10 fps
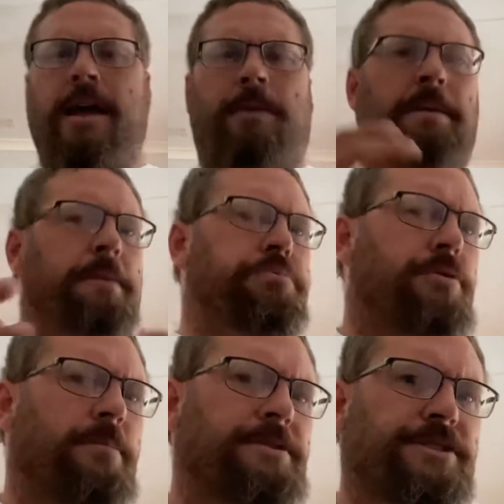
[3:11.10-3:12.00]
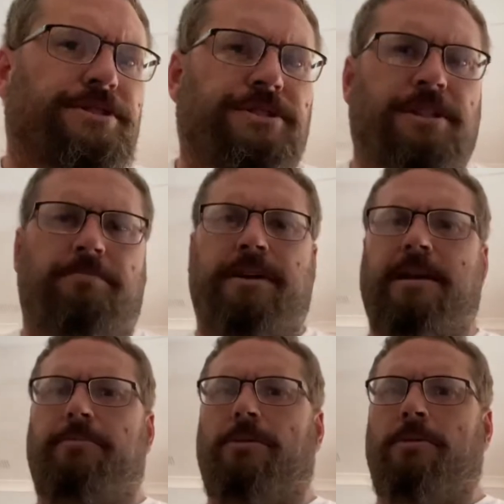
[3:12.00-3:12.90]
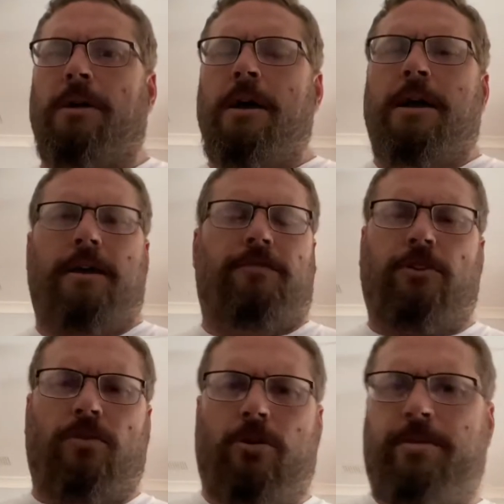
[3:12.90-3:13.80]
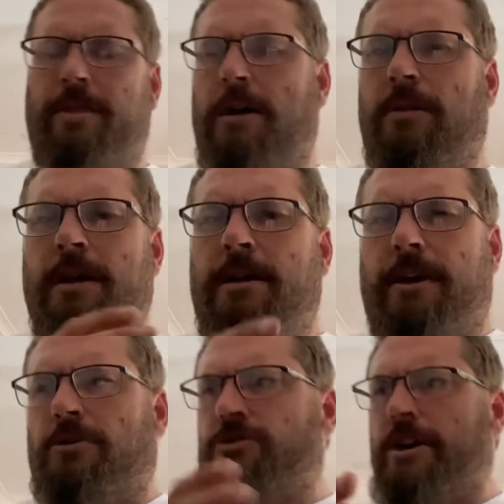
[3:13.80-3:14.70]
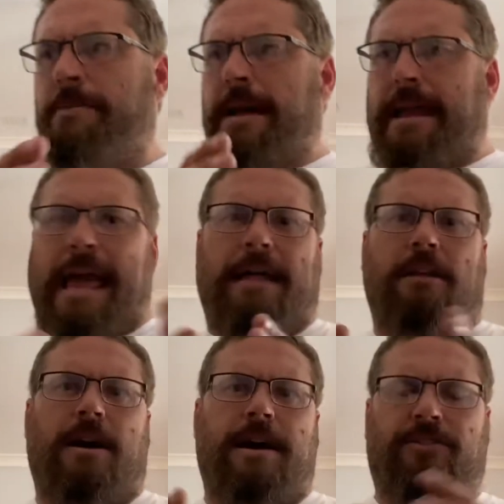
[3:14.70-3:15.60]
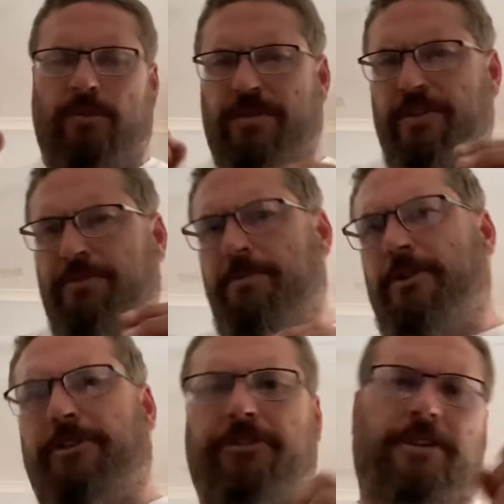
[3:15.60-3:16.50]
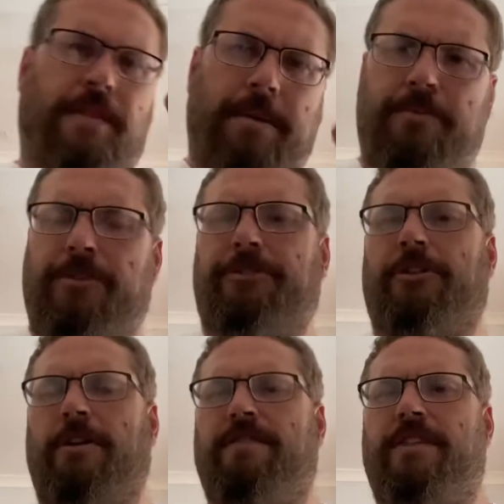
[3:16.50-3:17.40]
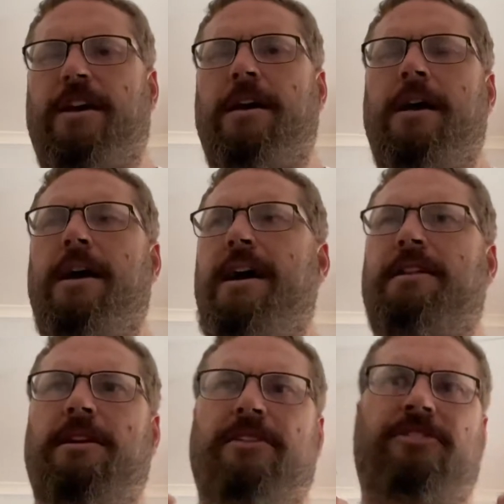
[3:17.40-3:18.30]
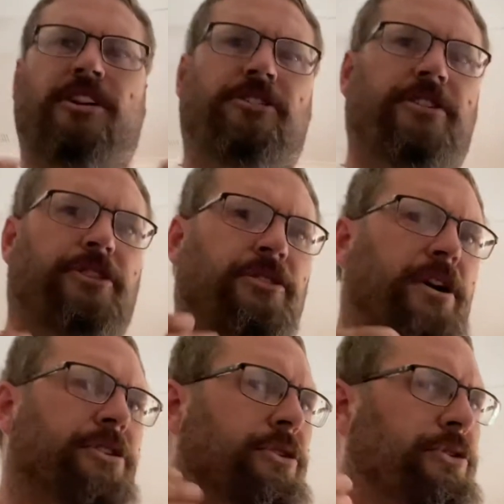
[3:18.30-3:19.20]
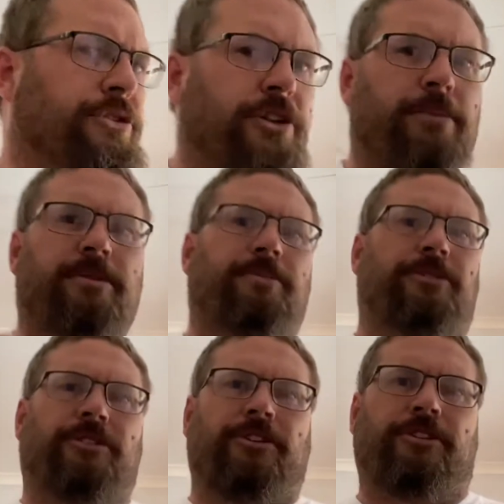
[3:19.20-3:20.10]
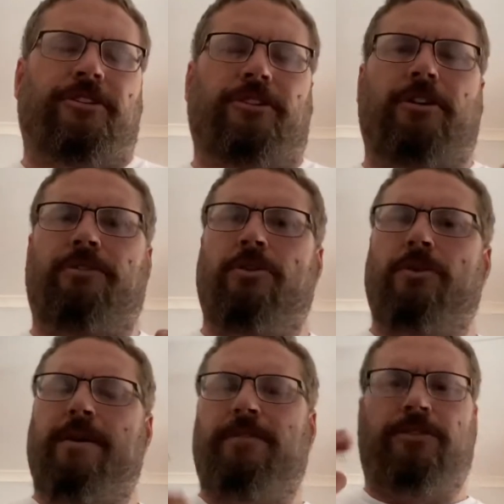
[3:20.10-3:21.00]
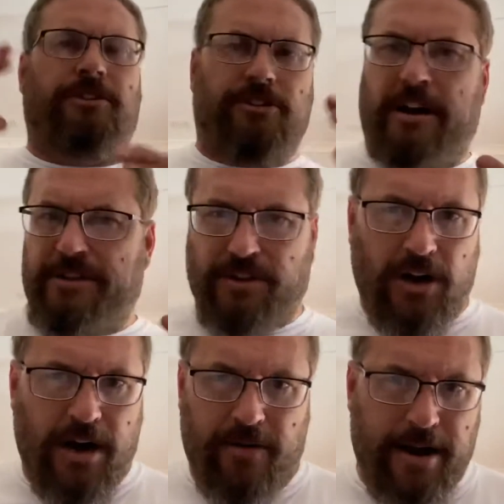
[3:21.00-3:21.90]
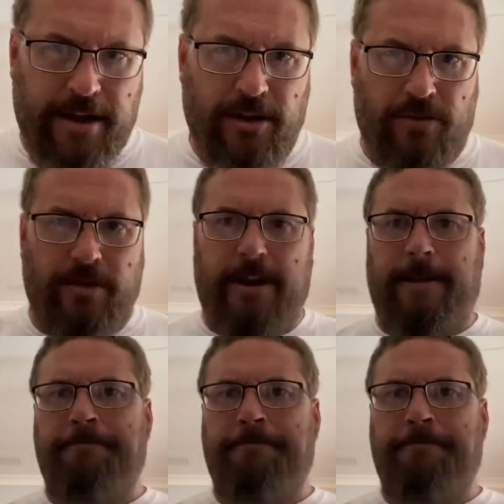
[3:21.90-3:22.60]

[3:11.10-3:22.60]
make promises to the people of the group, and they'll try to make allies with this person and that person over there, and essentially try to usurp the position of whoever's in charge of the hierarchy already.